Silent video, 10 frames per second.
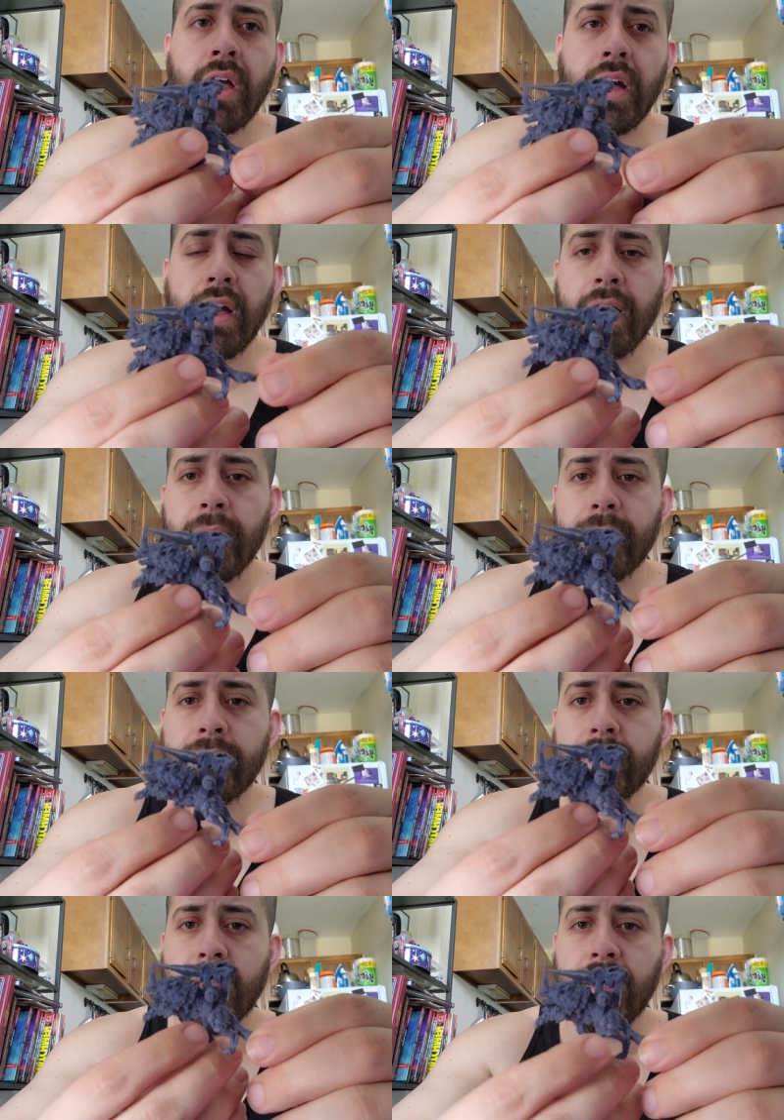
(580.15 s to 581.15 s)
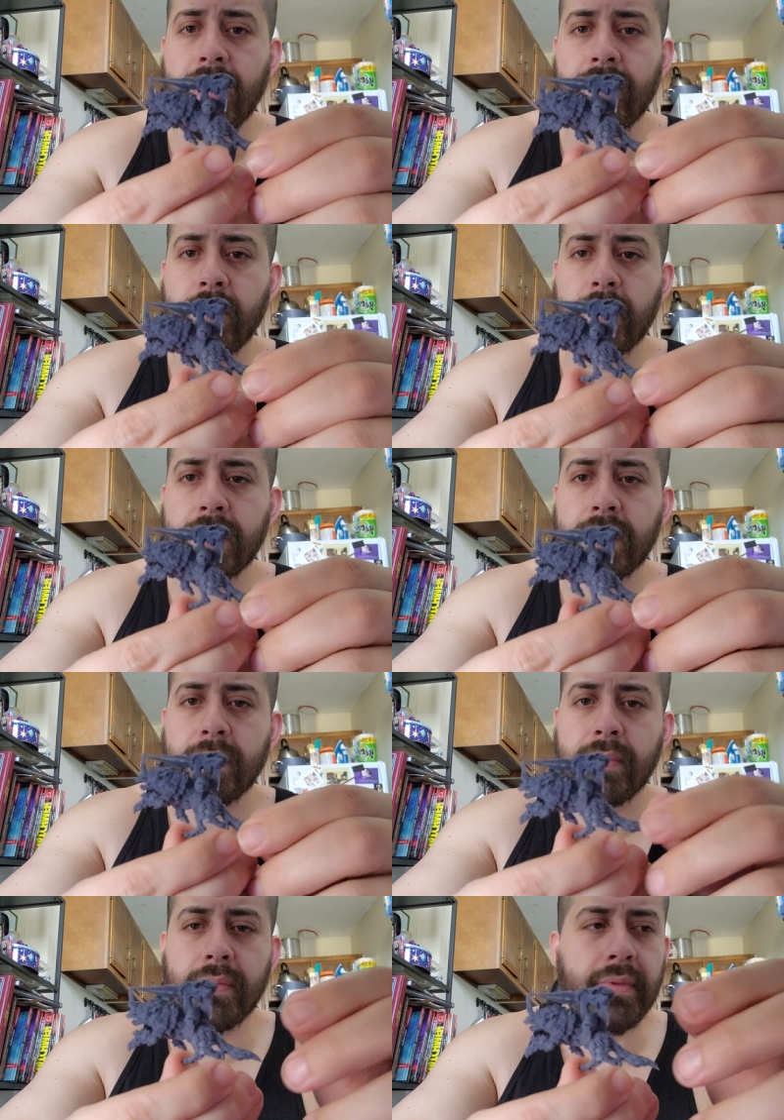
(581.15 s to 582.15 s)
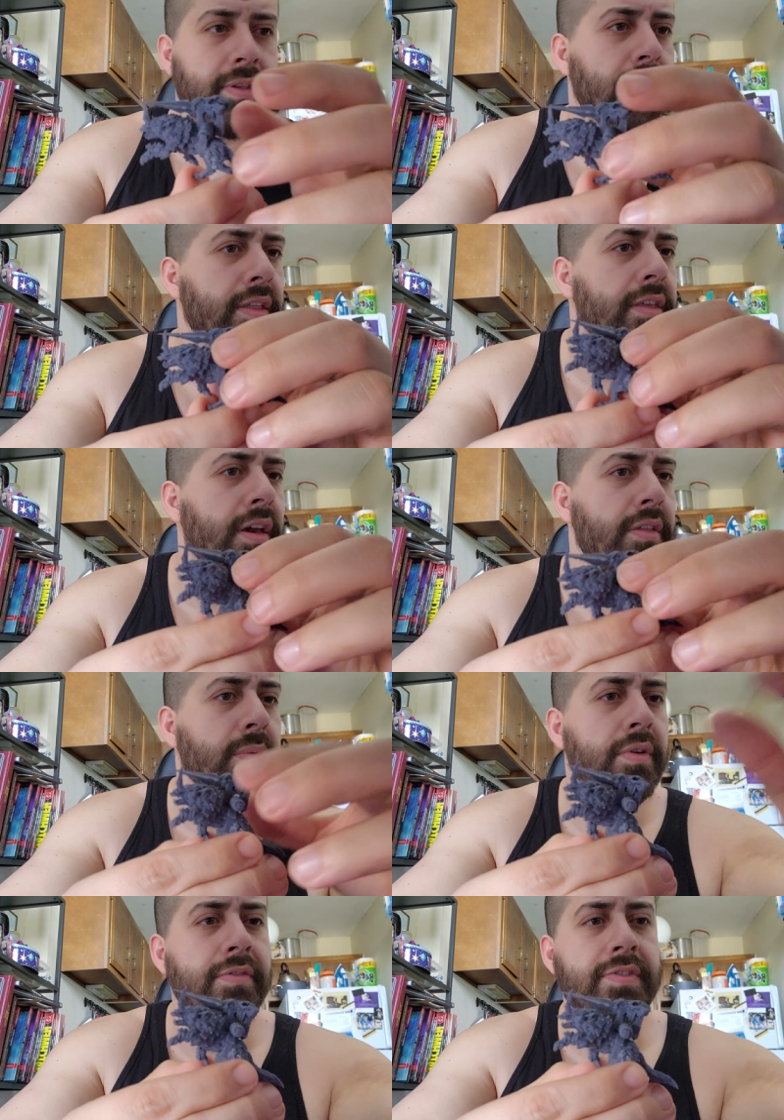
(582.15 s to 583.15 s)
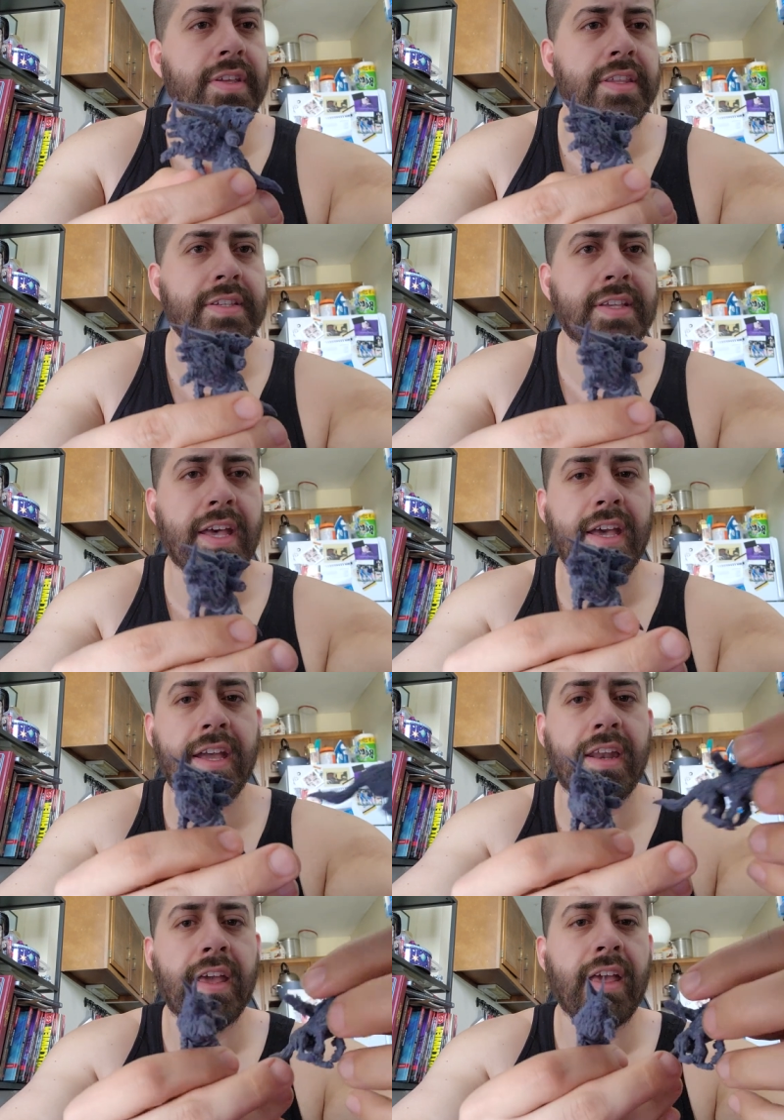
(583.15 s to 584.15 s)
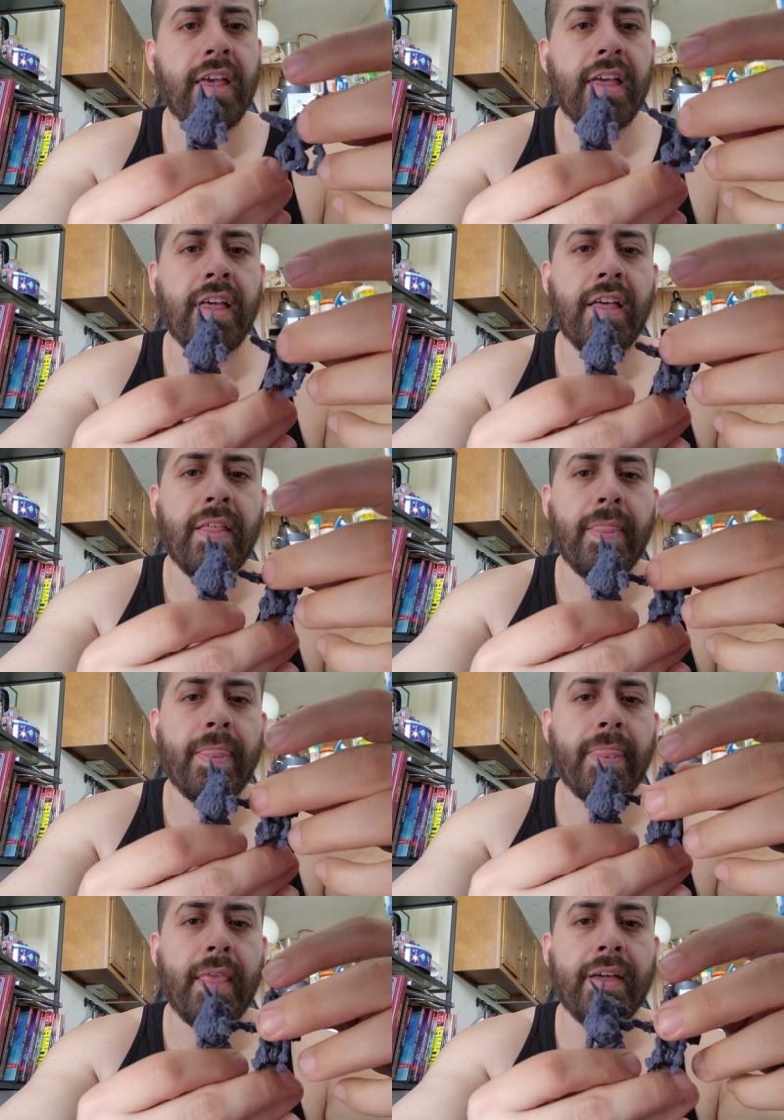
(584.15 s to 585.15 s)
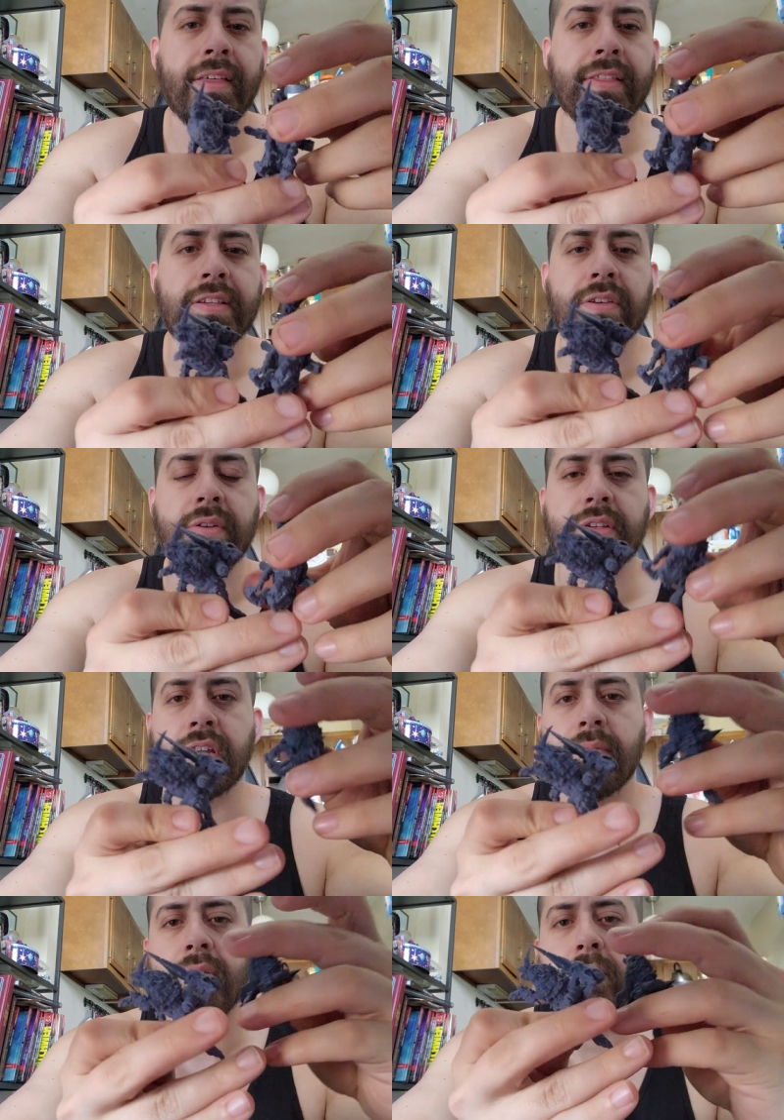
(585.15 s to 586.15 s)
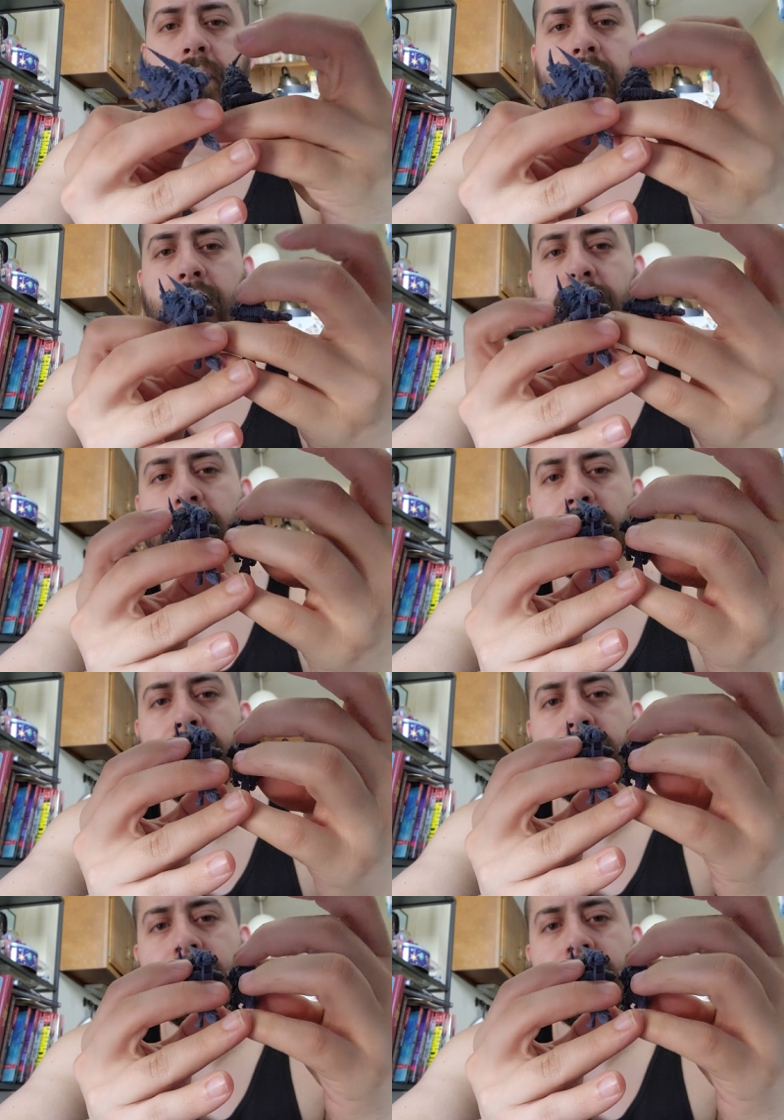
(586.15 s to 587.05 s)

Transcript: Um, and if you put them uh, the other wolves to the side, I think this unit's going to be beautiful.